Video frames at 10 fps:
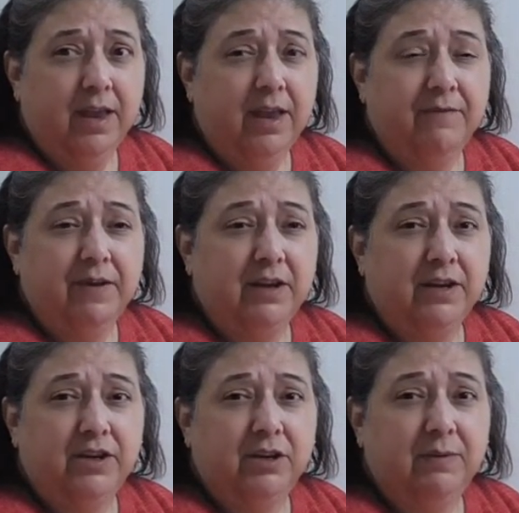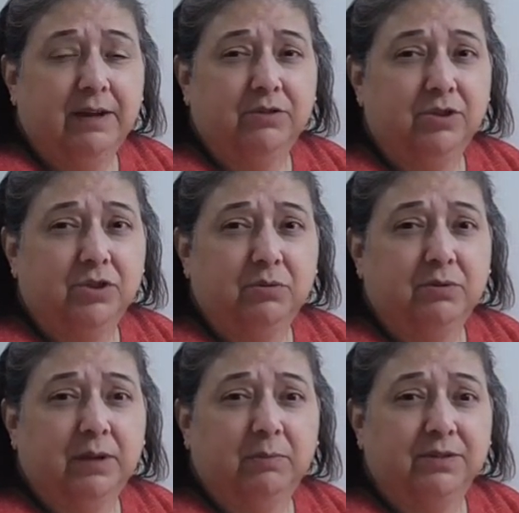If I need to, I'll just do
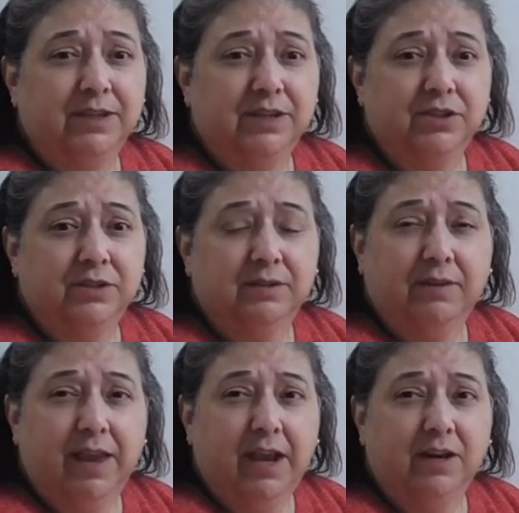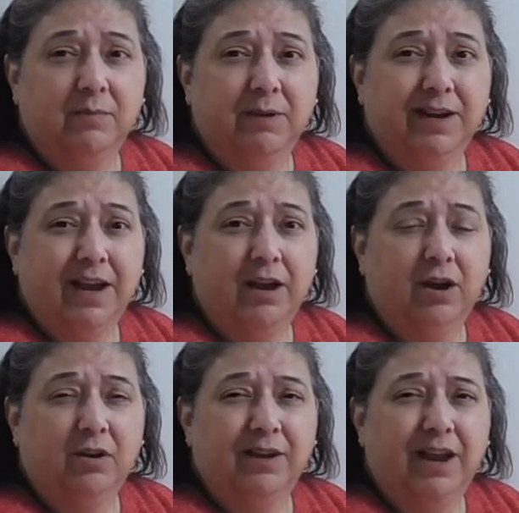double sessions of canning, but
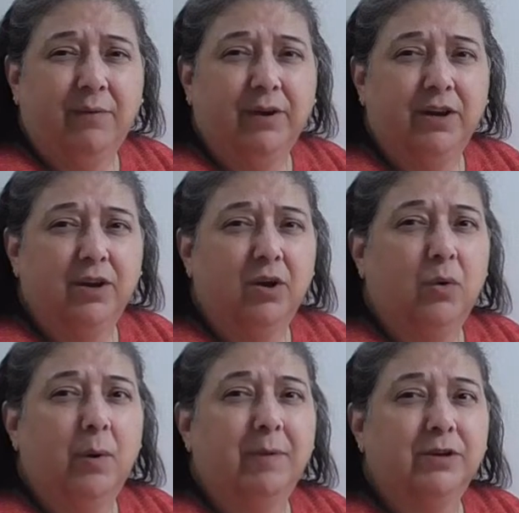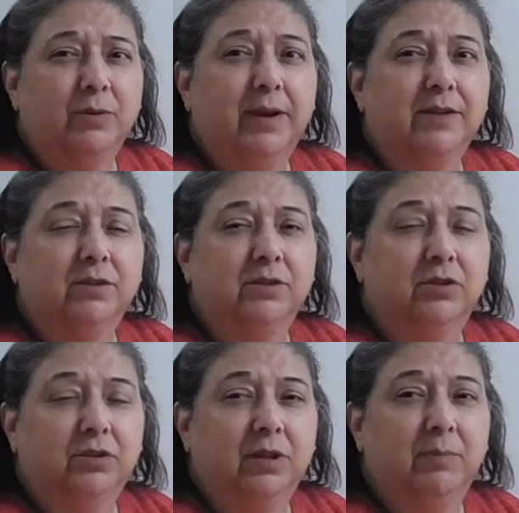I already know what my trays
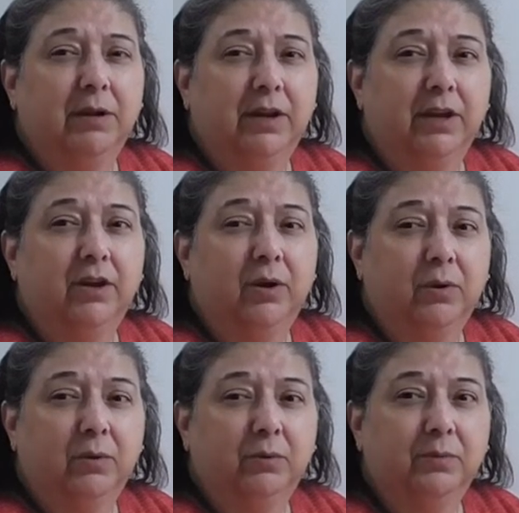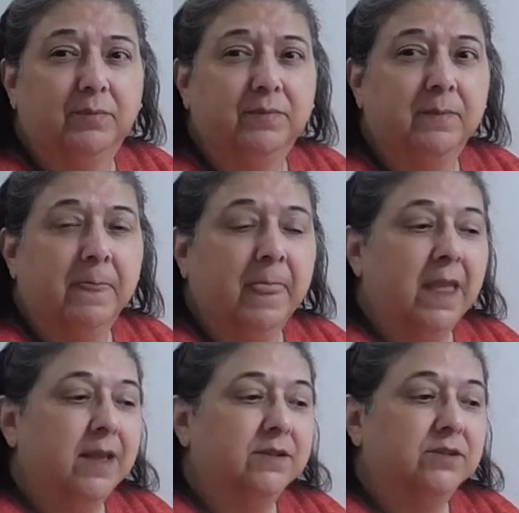typically can hold.
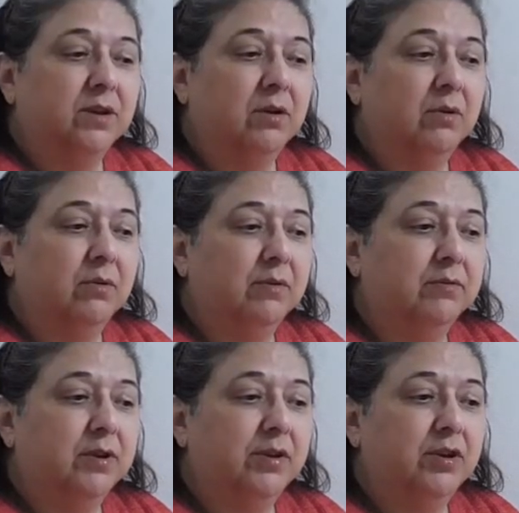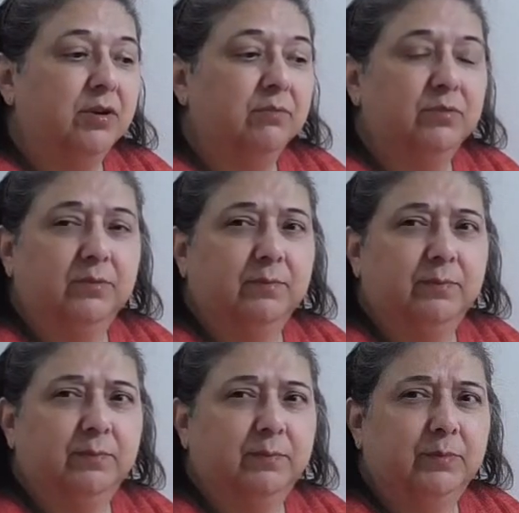So,
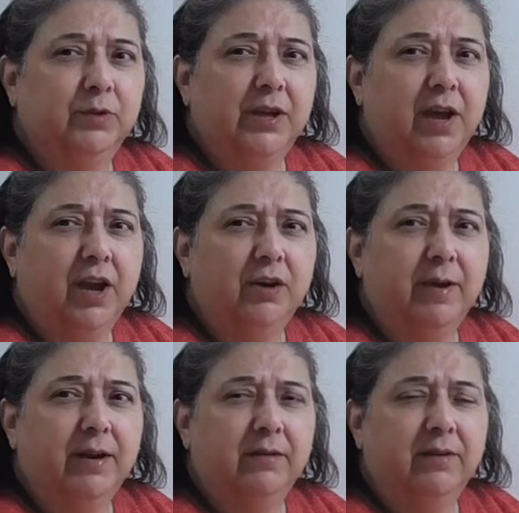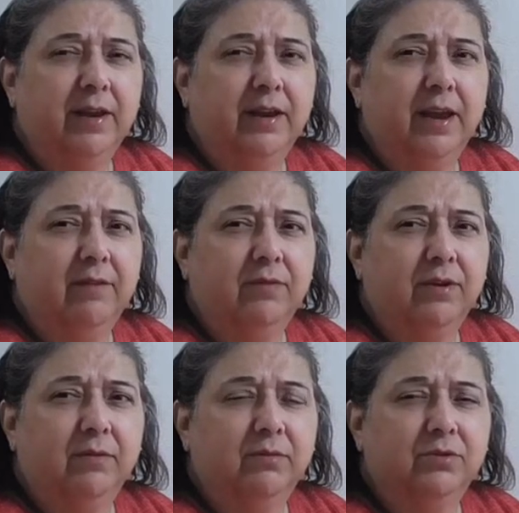dehydrating like
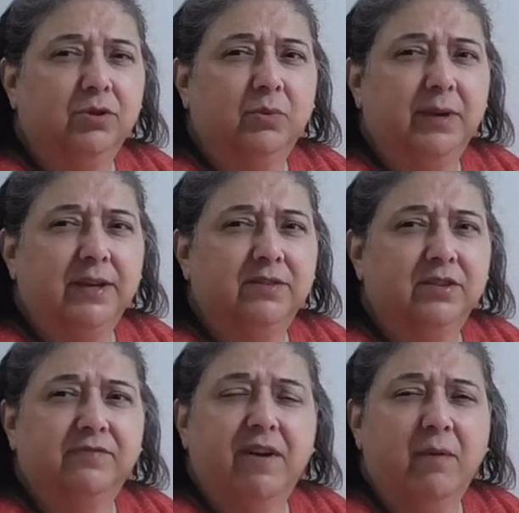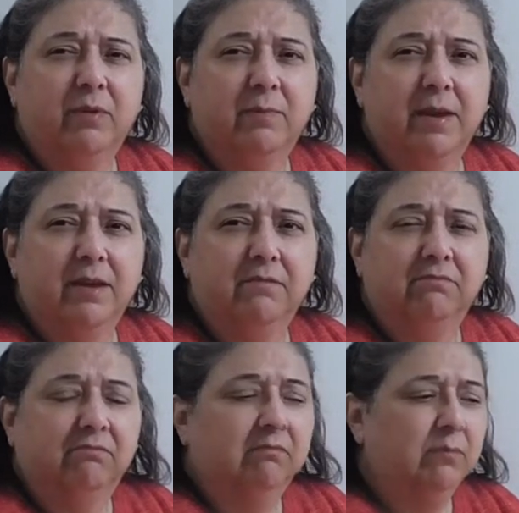every 2 weeks is fine with me.
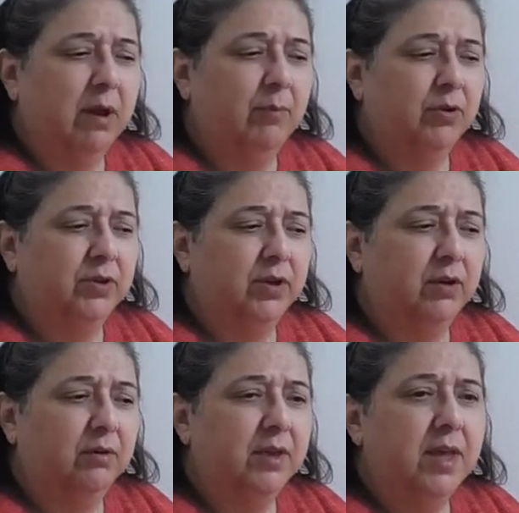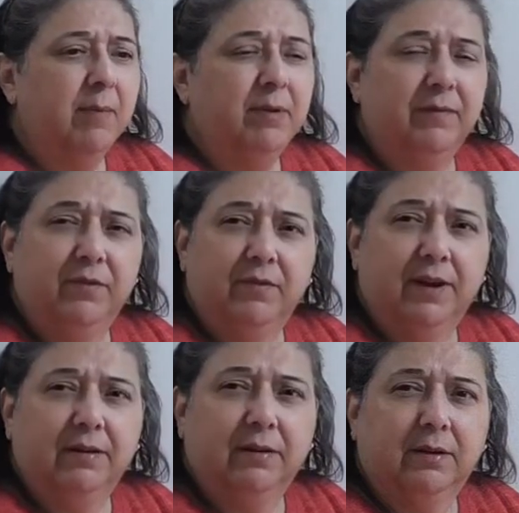I'm good to go. But if you've
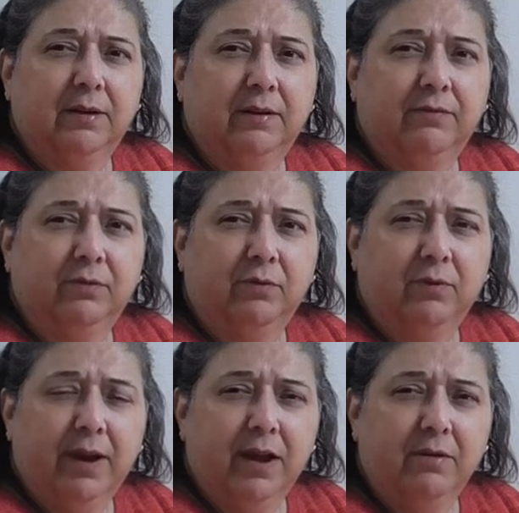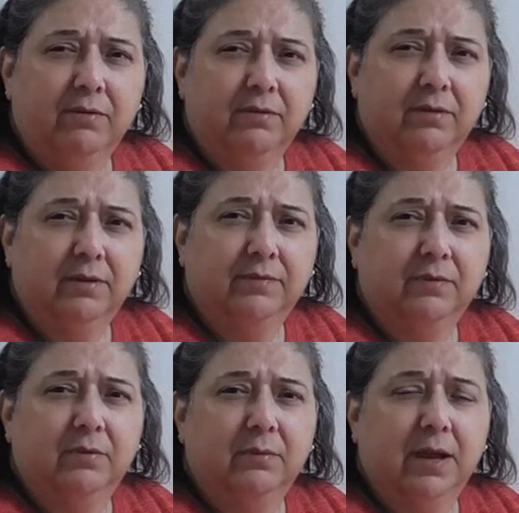got a full crowd, a
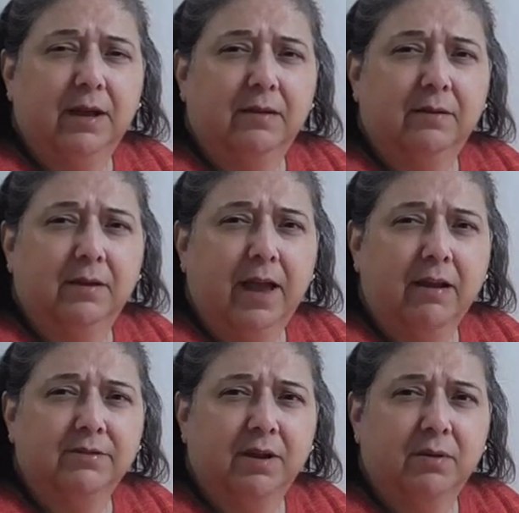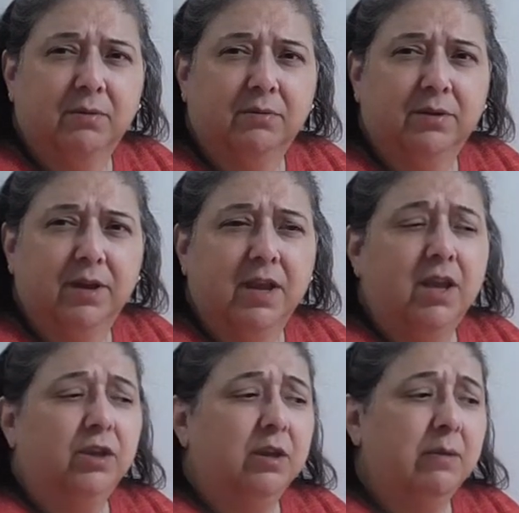full household,
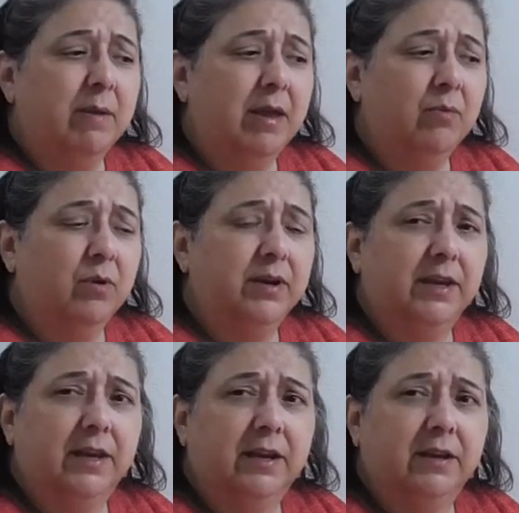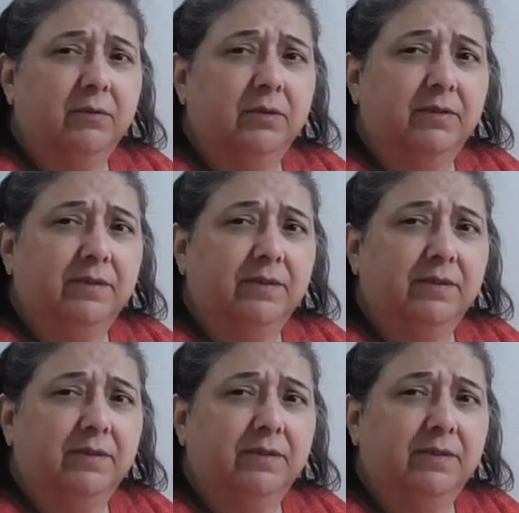you may want to get it with the